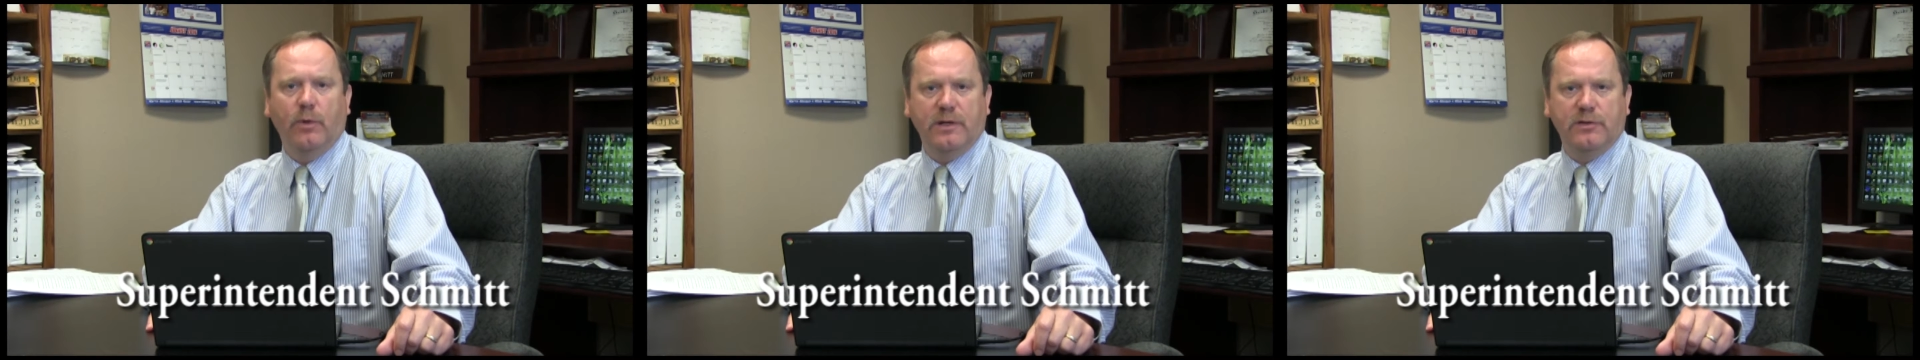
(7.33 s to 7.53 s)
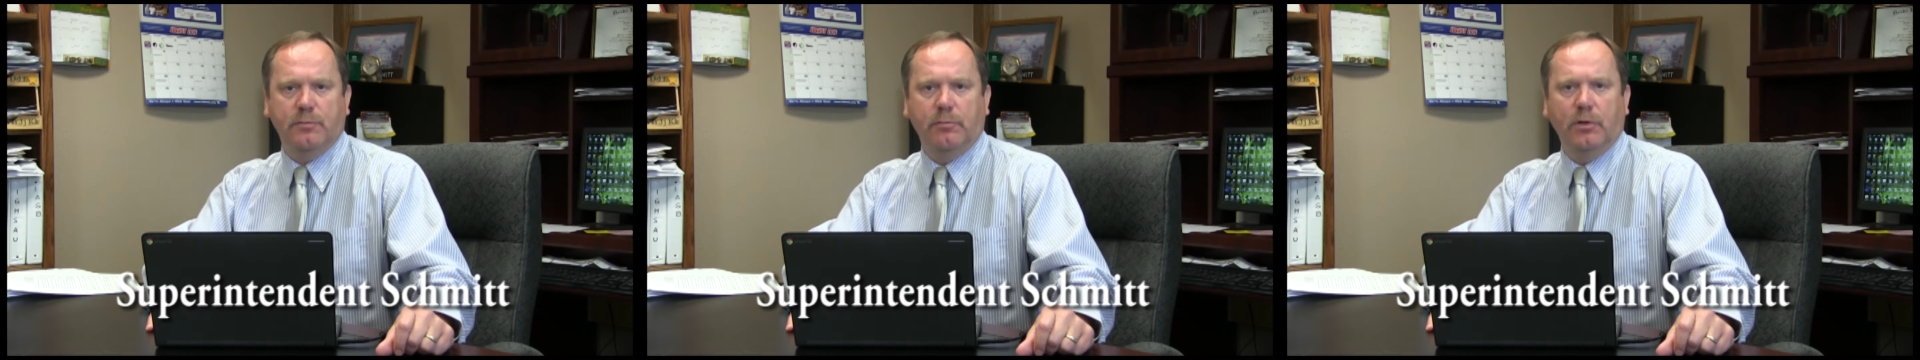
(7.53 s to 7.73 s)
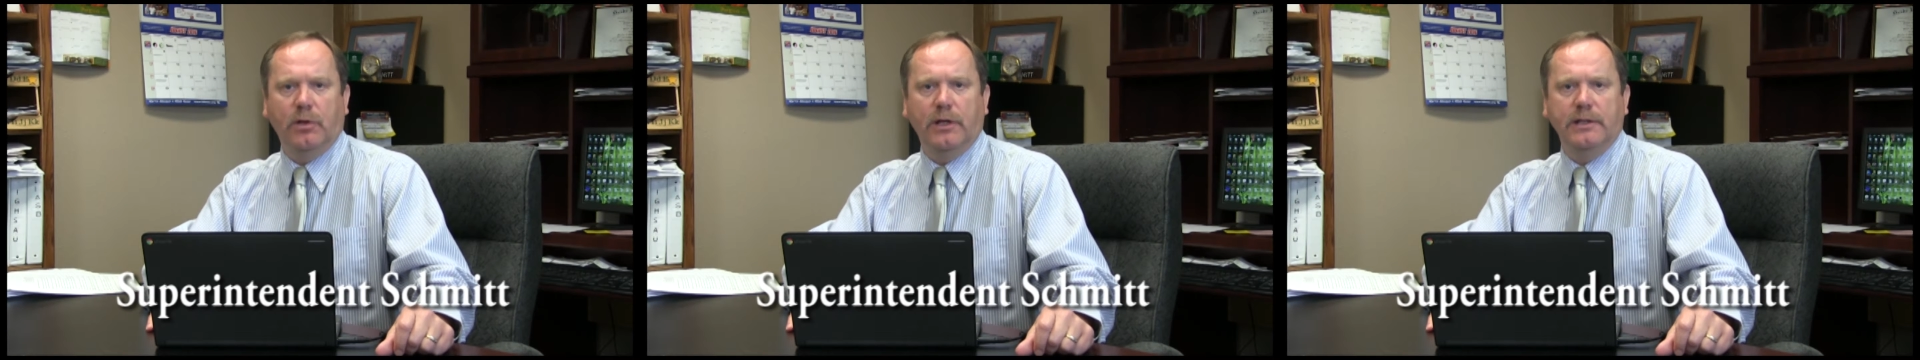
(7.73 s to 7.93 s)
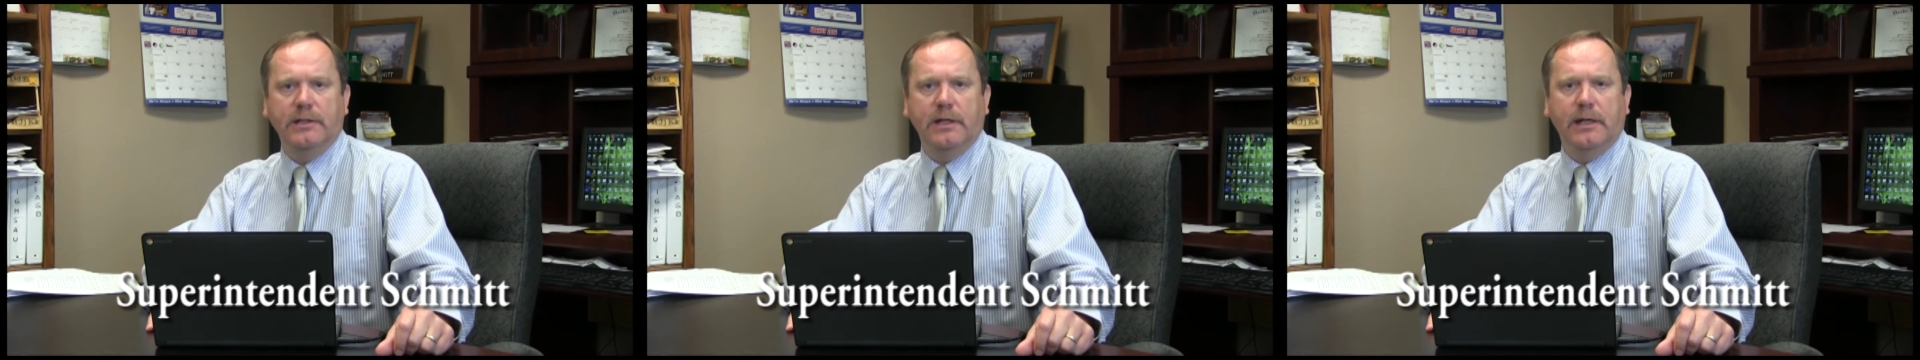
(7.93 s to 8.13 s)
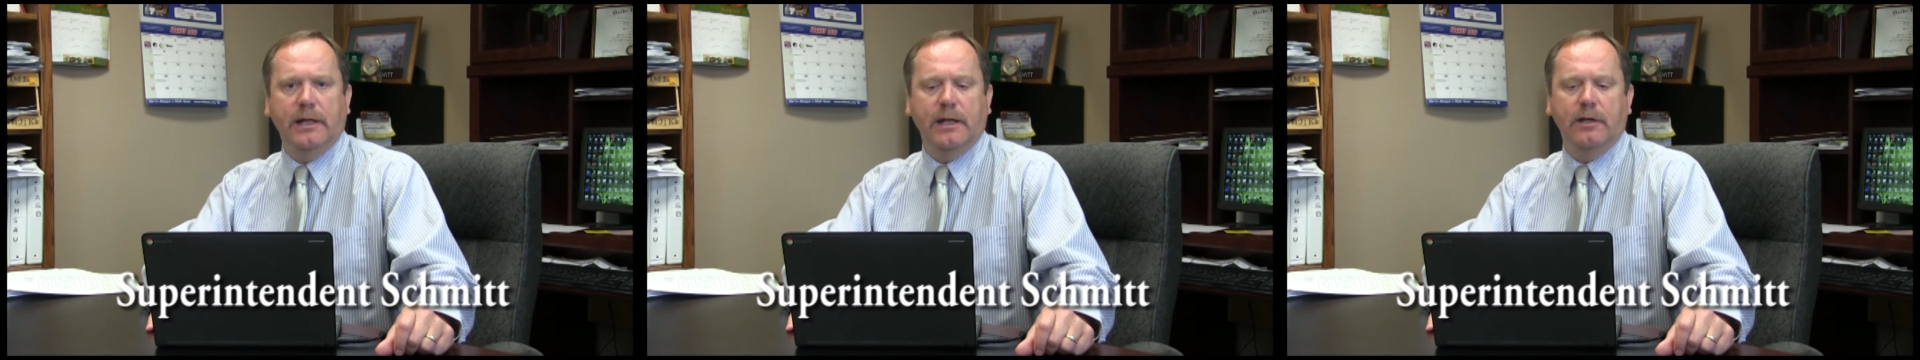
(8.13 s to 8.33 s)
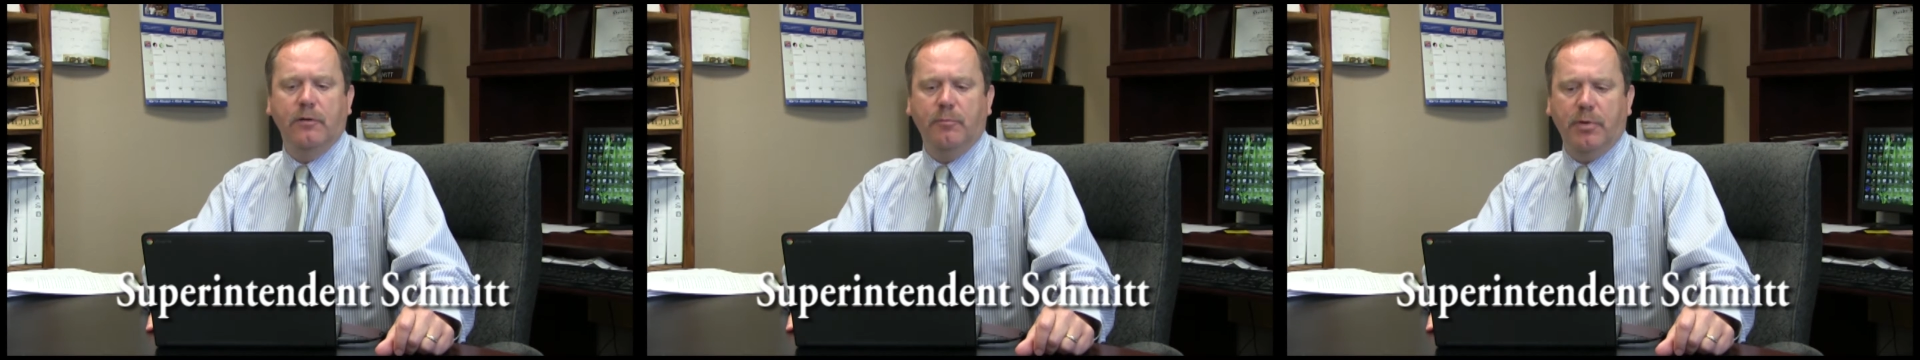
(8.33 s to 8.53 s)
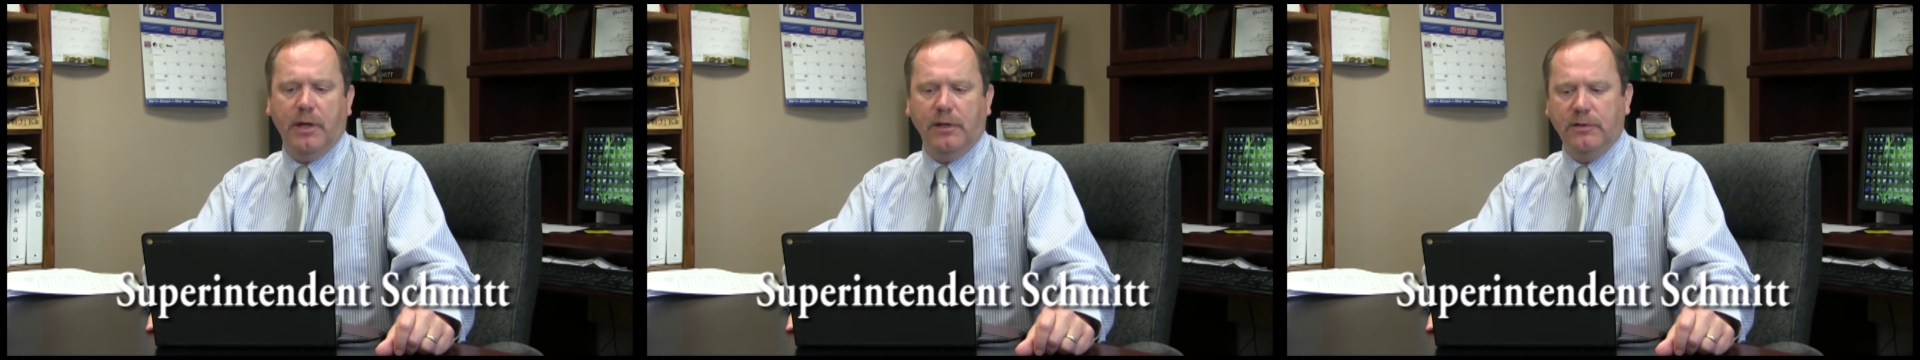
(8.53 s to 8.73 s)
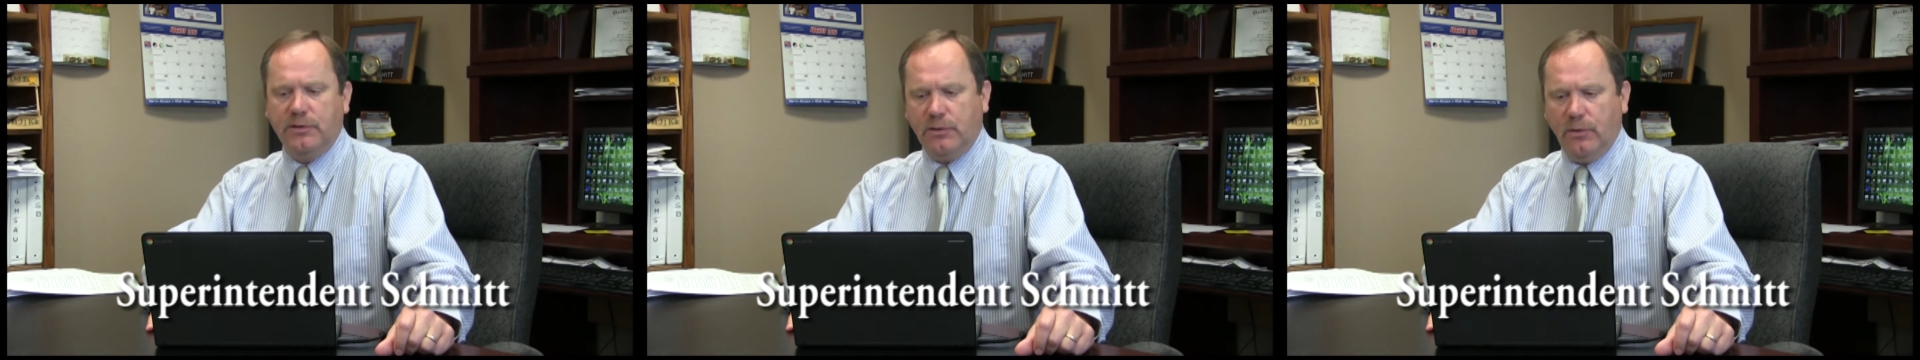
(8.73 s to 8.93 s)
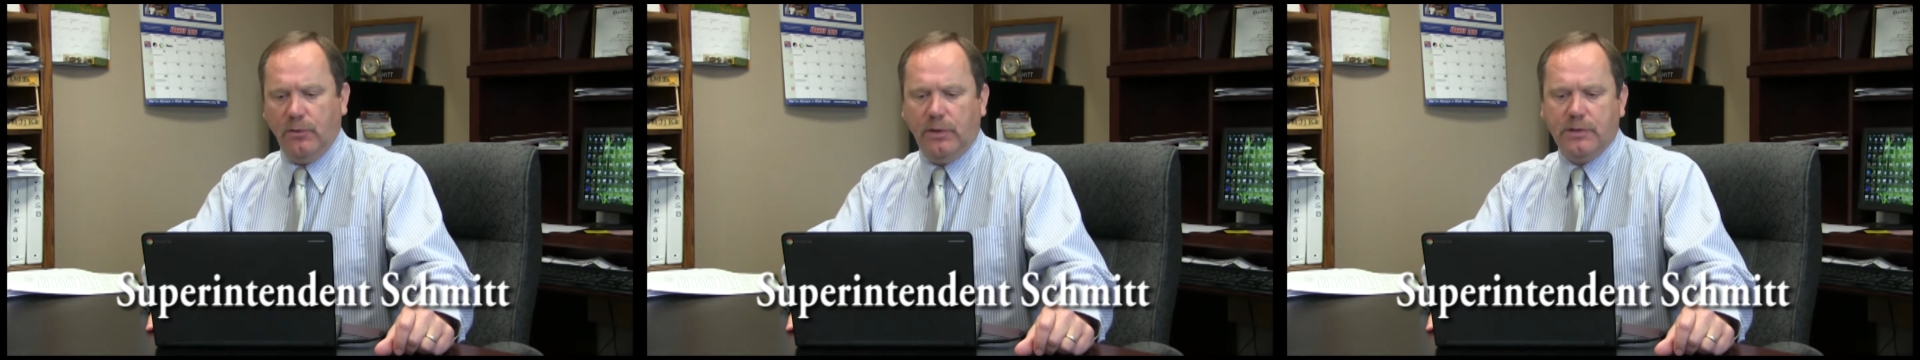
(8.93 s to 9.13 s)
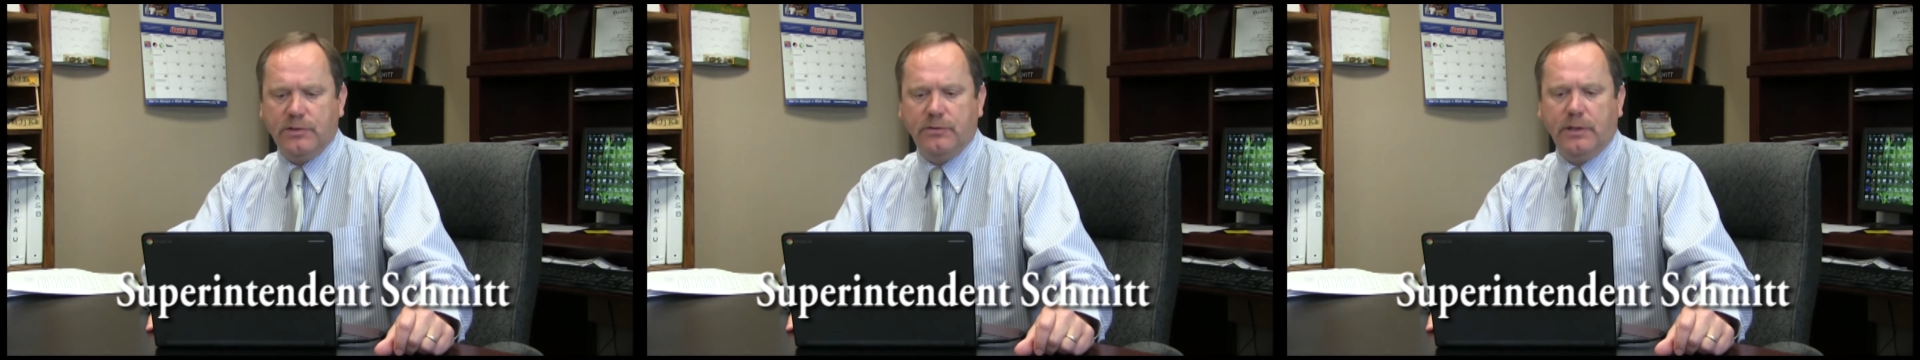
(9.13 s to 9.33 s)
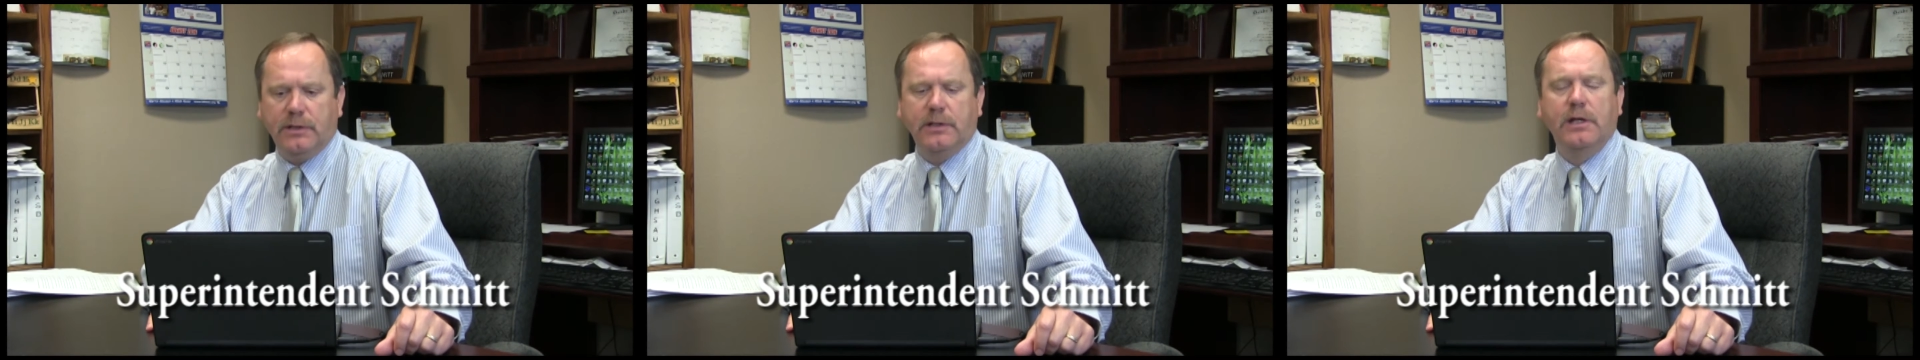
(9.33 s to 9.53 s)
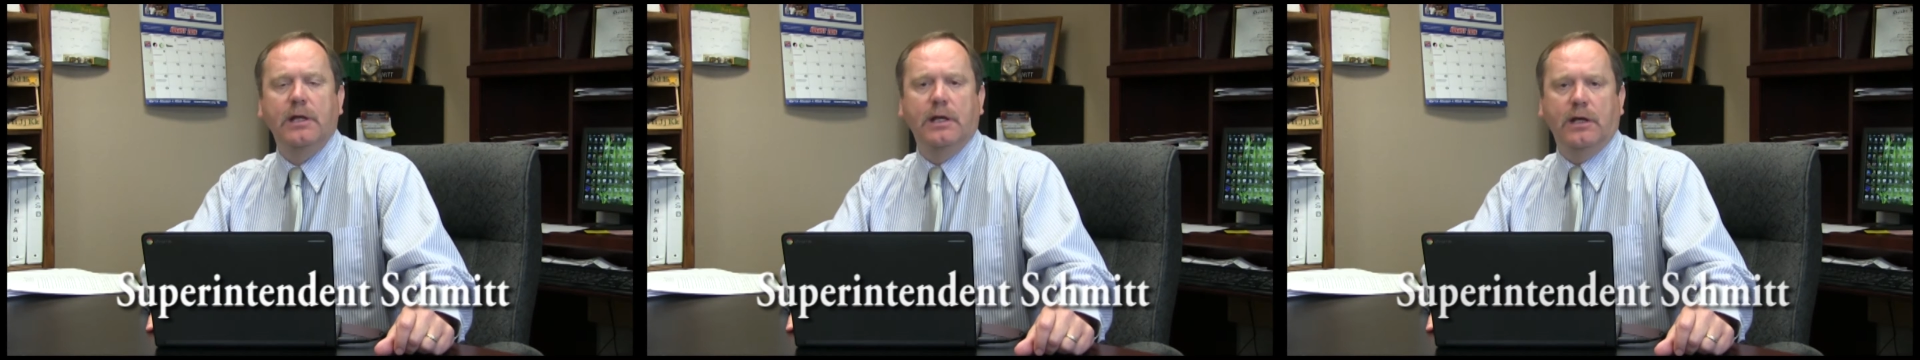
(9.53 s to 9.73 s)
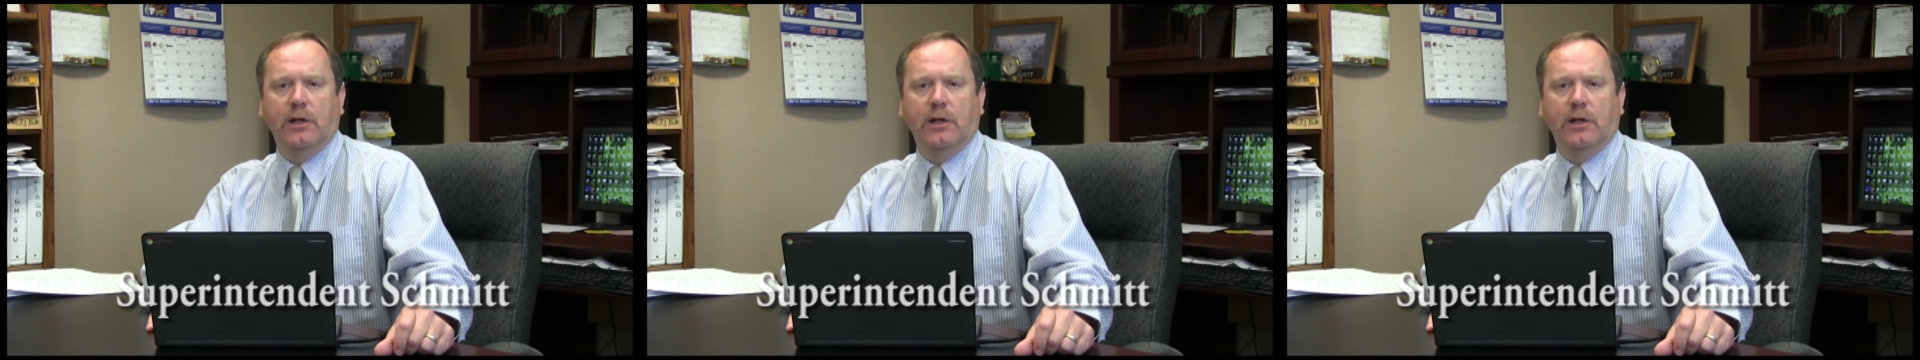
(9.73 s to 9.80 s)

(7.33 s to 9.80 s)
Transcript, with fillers: West Burlington Independent School District,